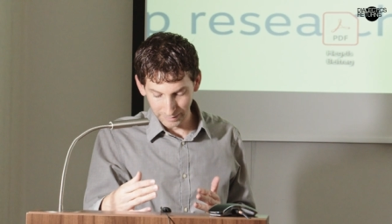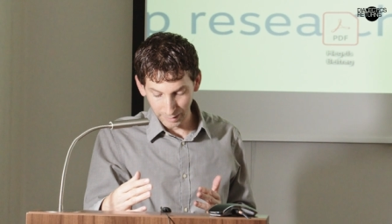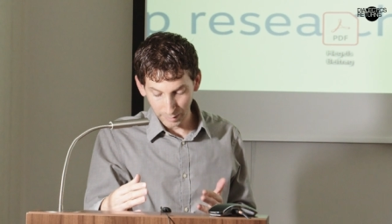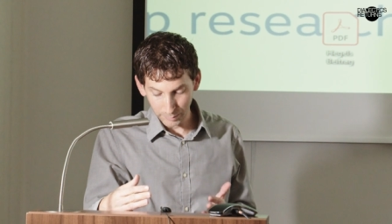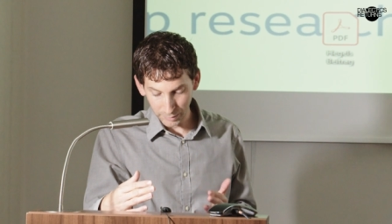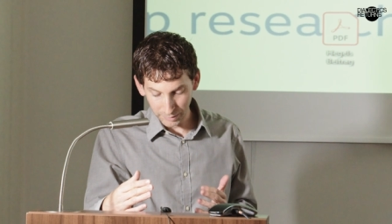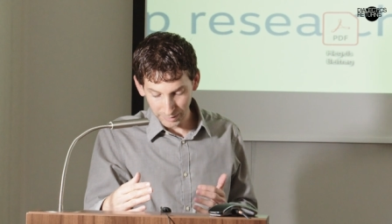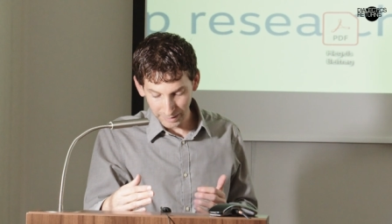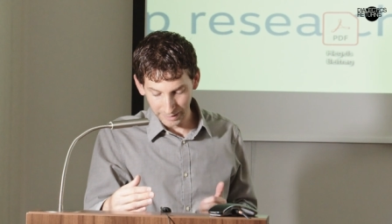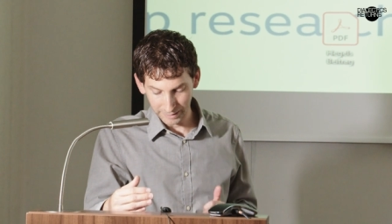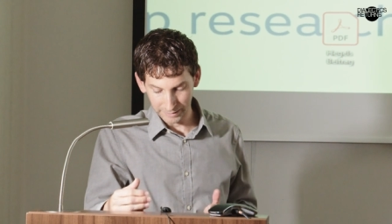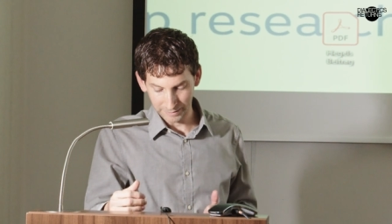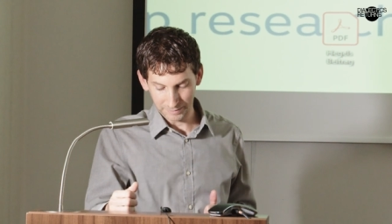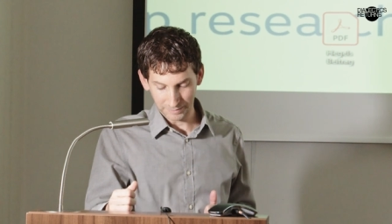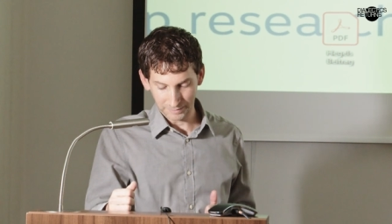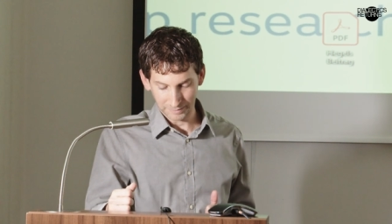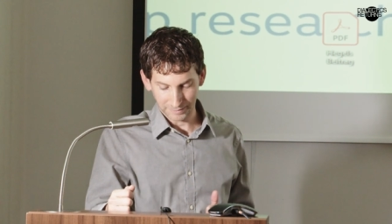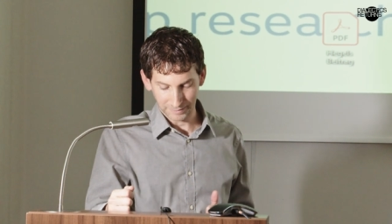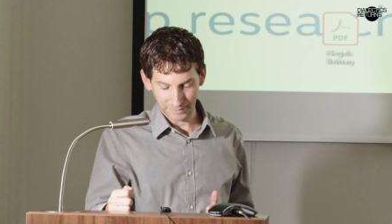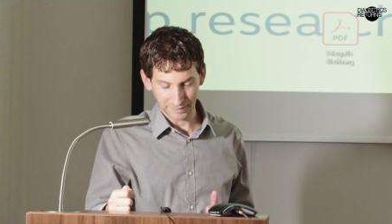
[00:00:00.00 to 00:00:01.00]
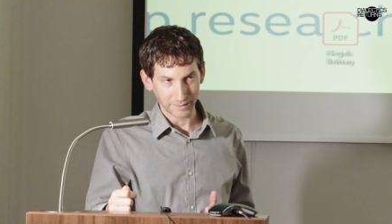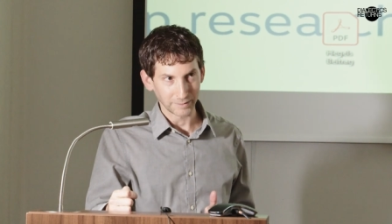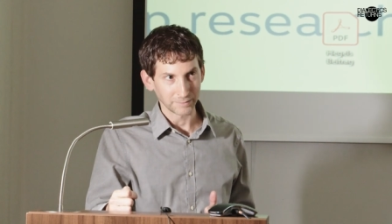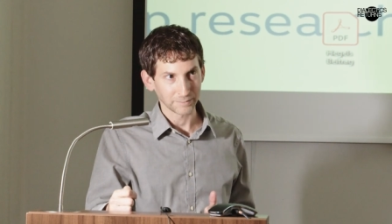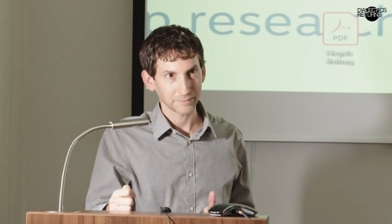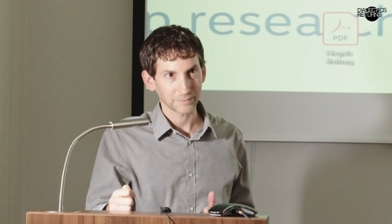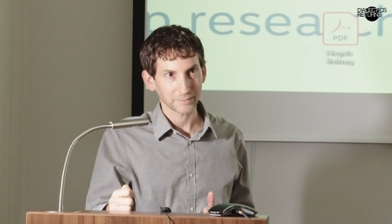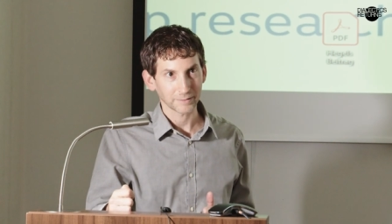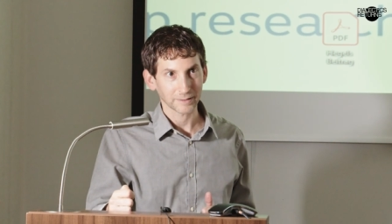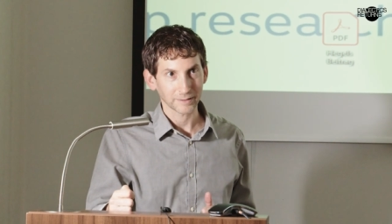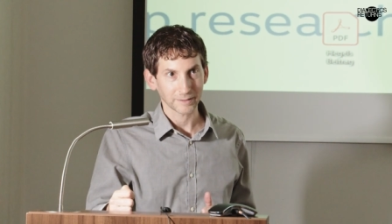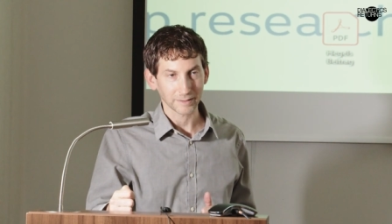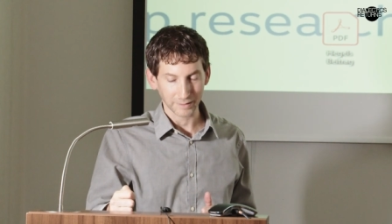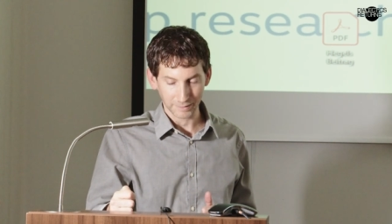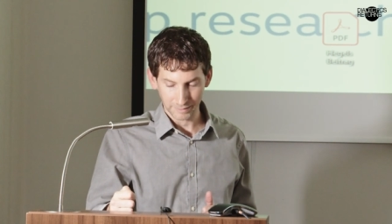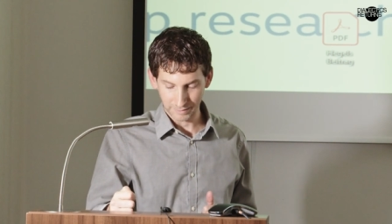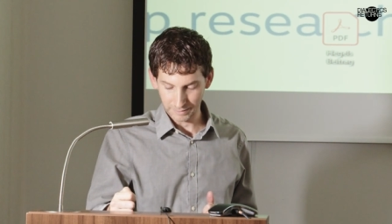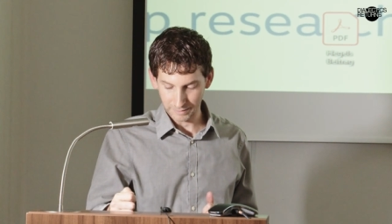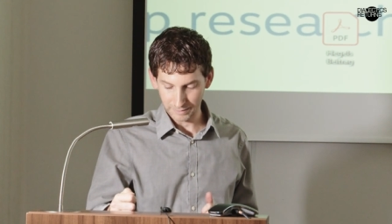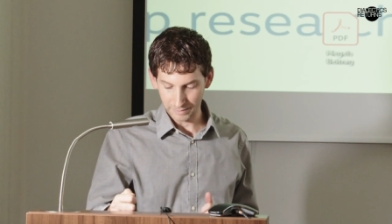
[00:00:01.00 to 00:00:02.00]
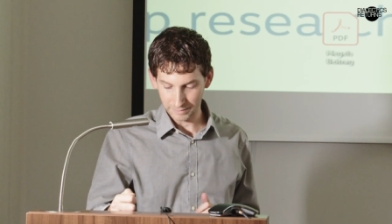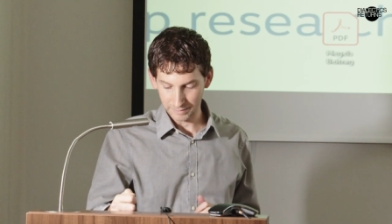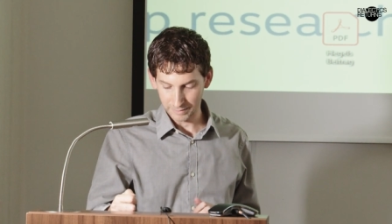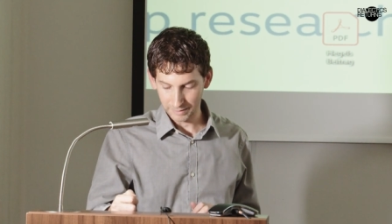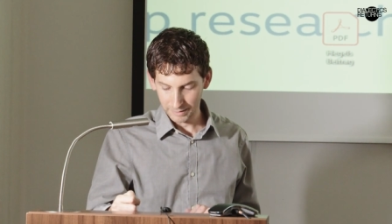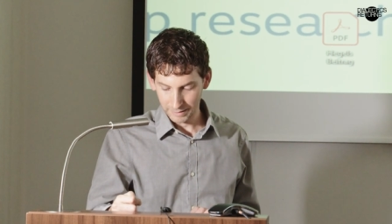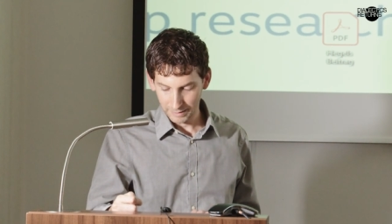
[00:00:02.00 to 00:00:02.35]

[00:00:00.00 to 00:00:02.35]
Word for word: doppelgangers of Kierkegaard.